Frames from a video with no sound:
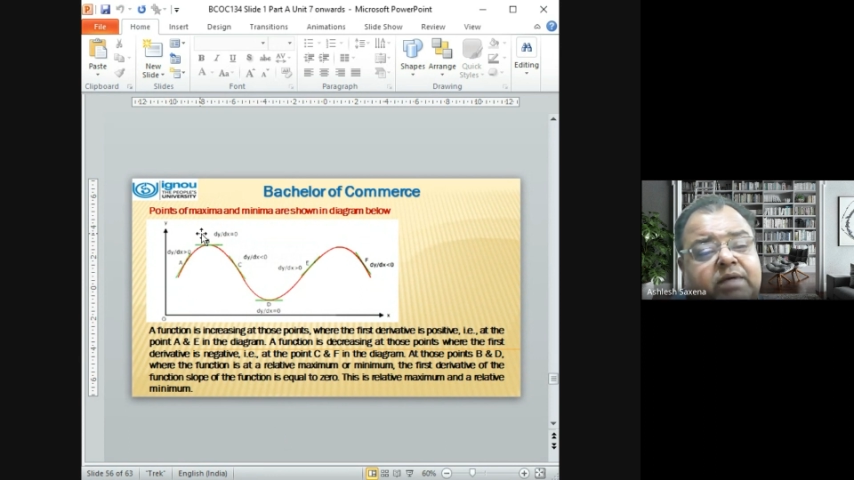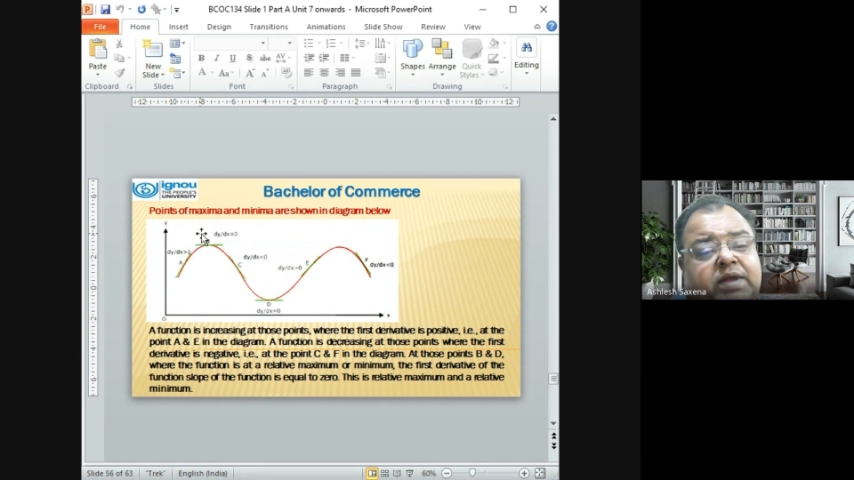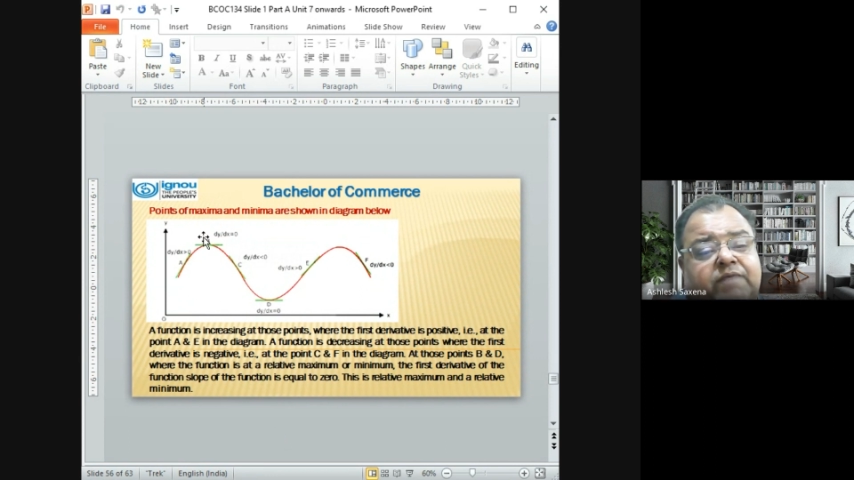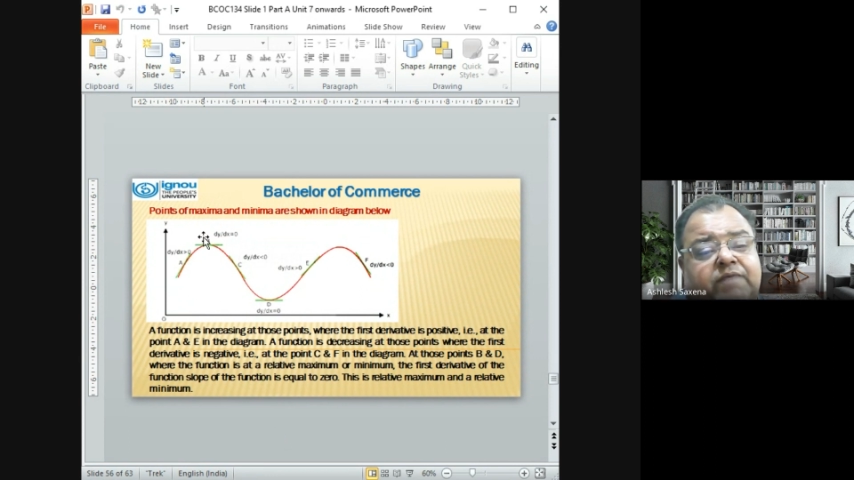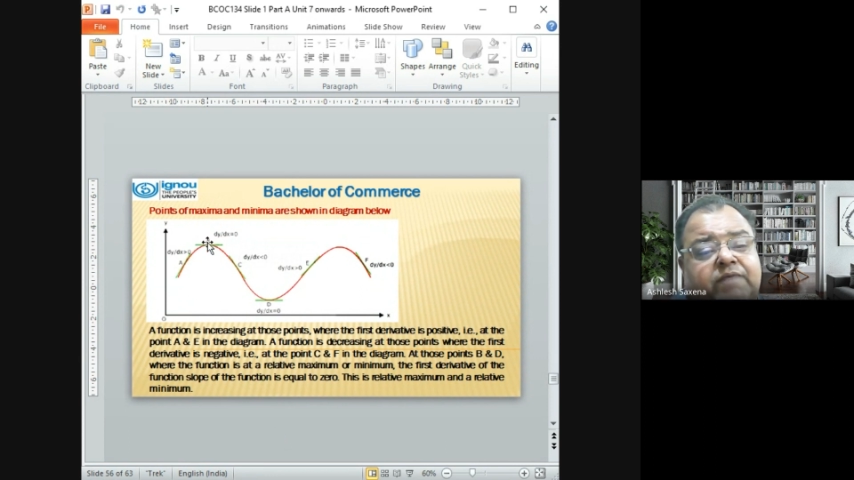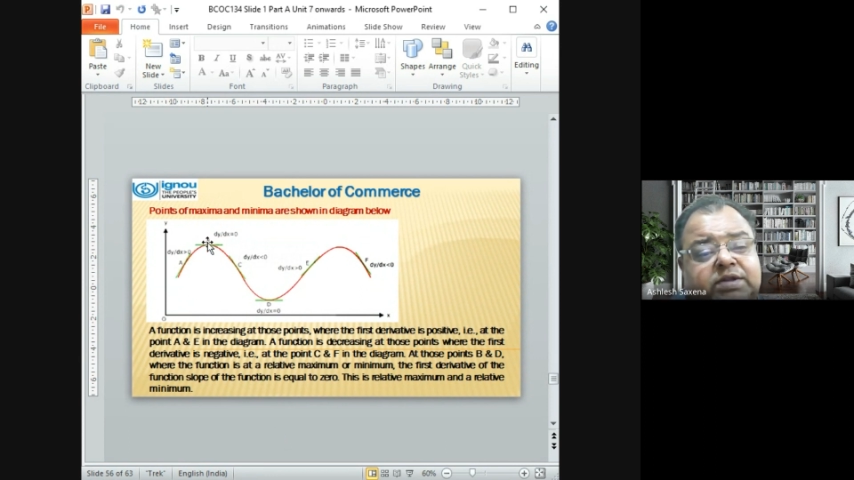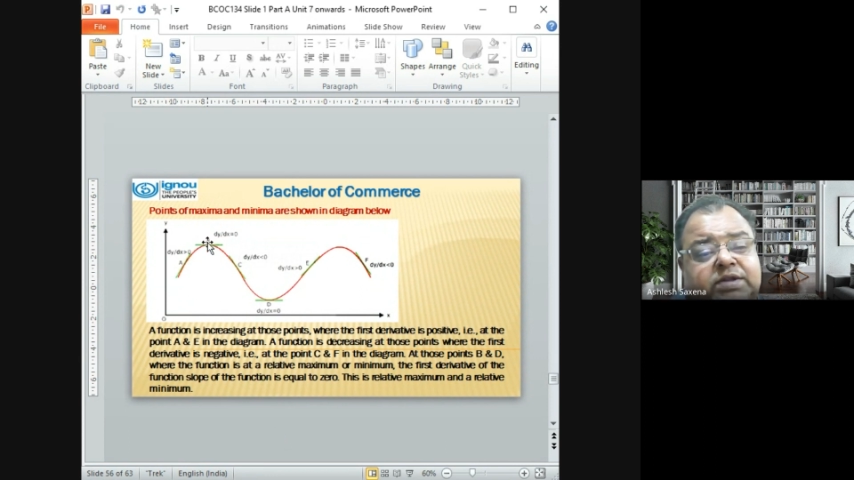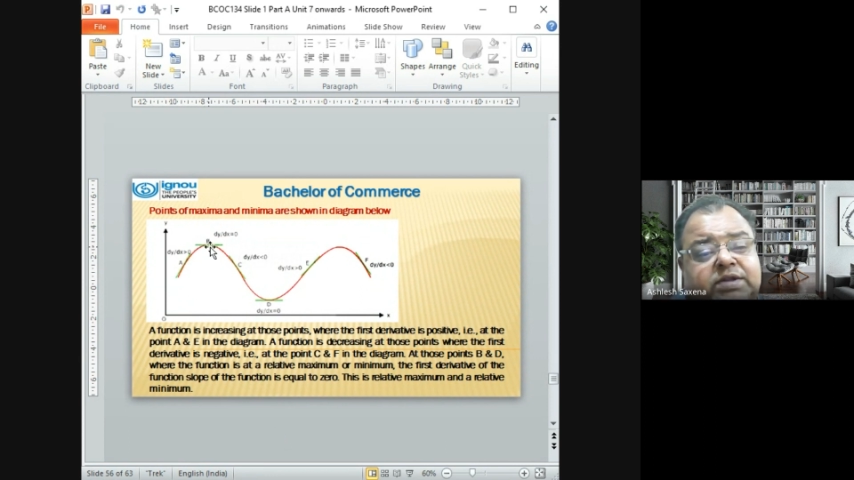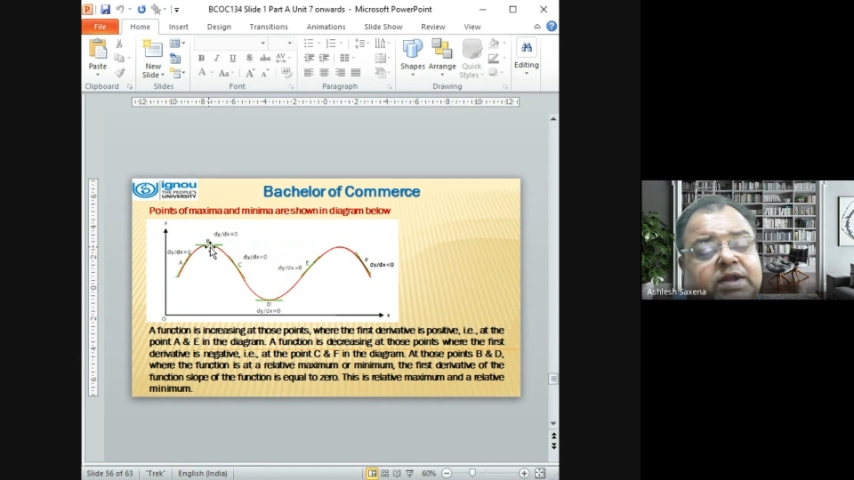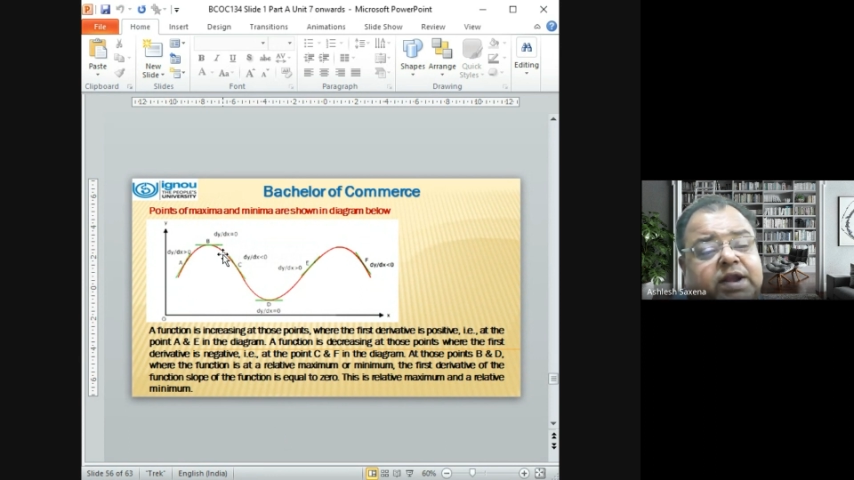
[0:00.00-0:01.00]
if it is
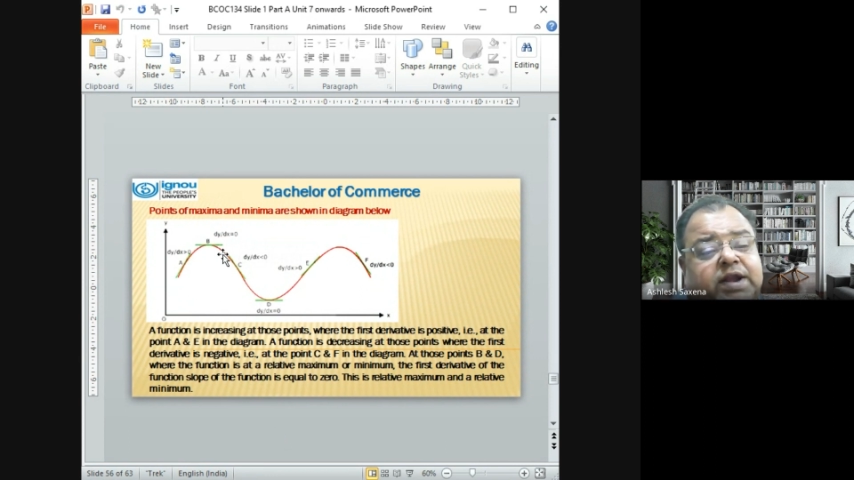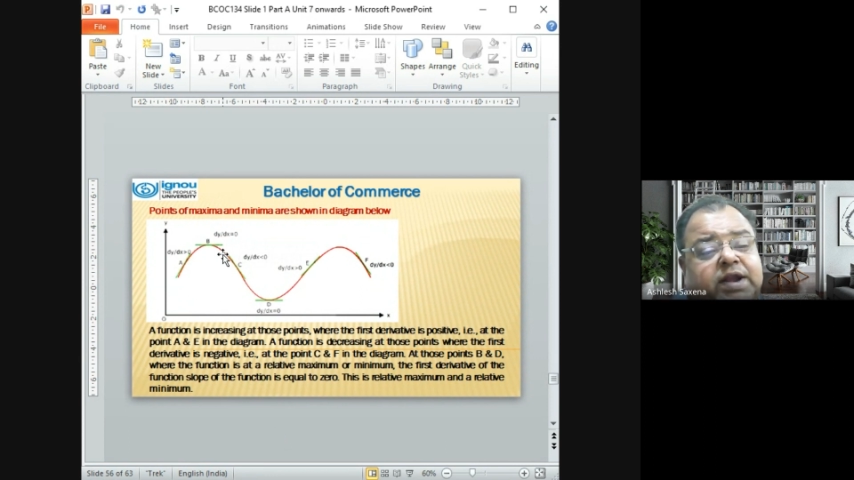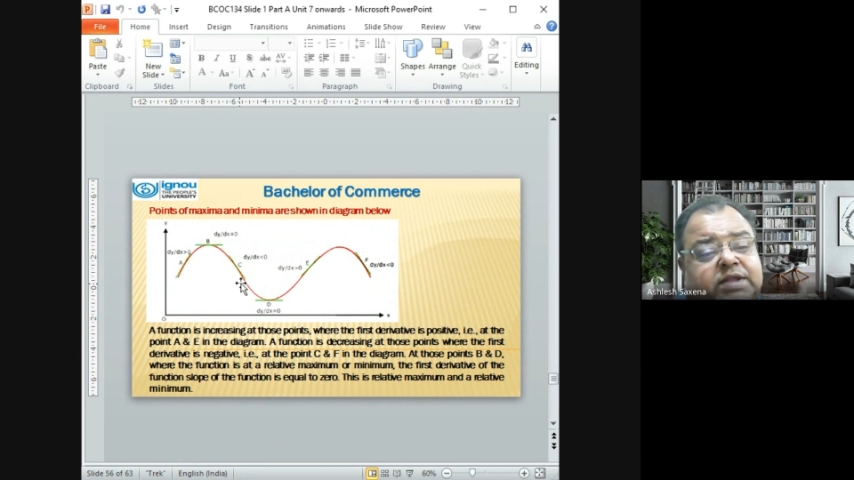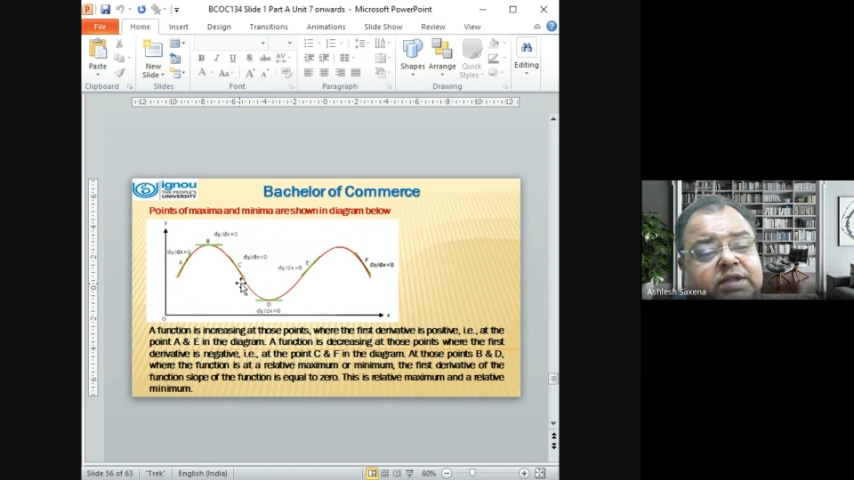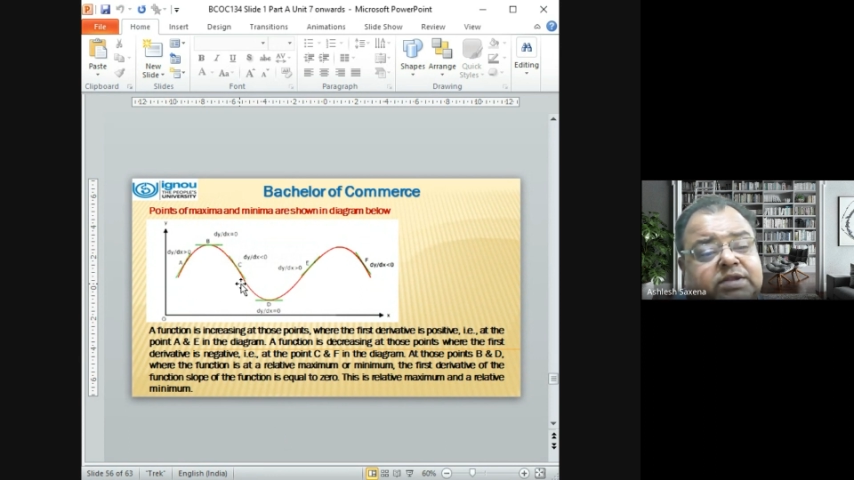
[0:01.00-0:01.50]
greater than